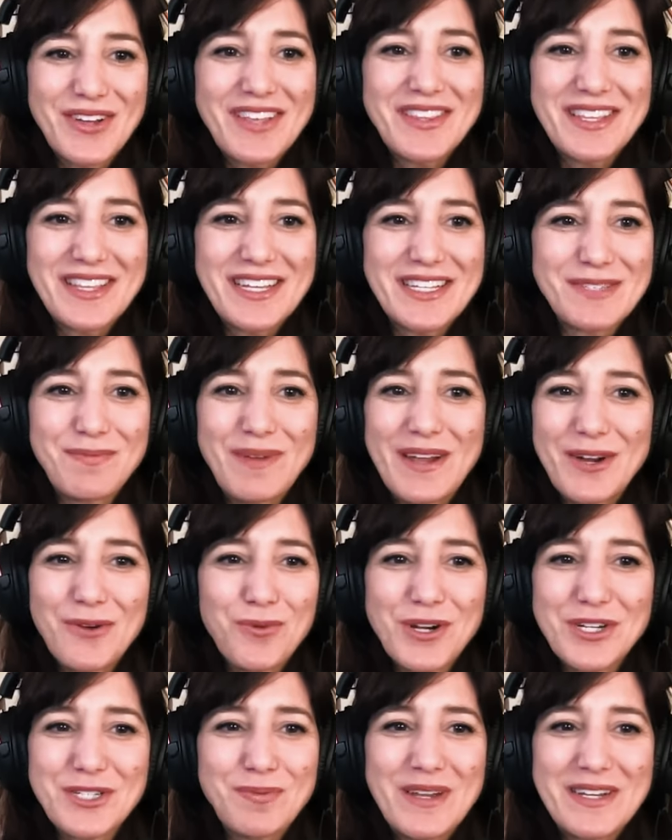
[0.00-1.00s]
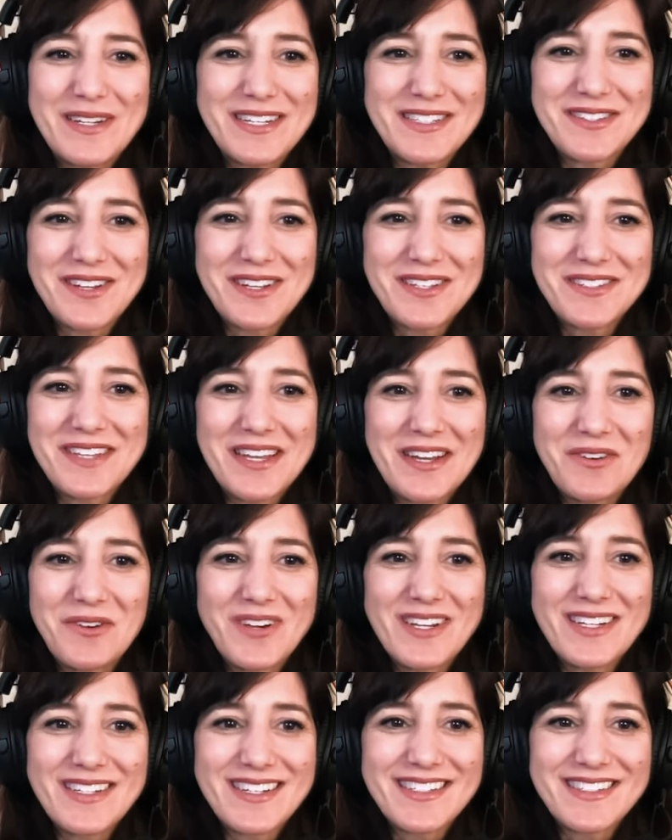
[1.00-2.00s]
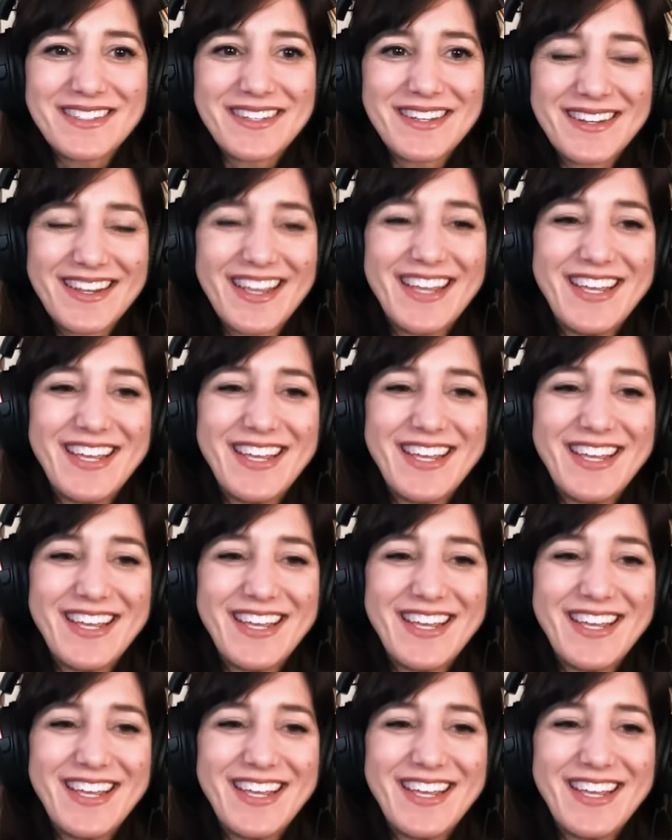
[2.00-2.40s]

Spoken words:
think that's better. Work span does not sound great, does it?